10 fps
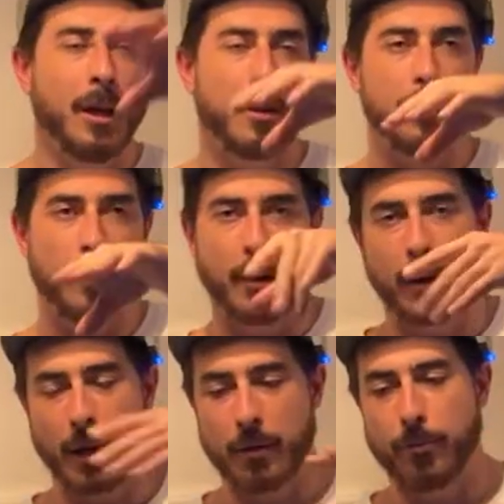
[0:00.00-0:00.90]
so you could
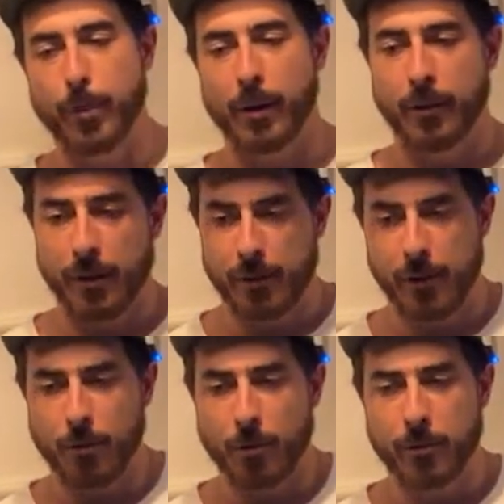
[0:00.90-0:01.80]
kind of barely see
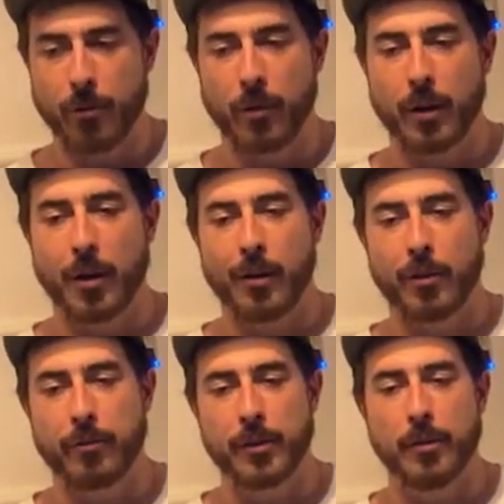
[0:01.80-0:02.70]
what was going on the
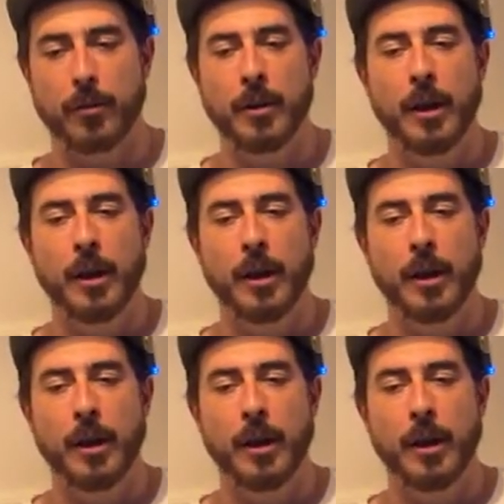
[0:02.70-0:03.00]
field.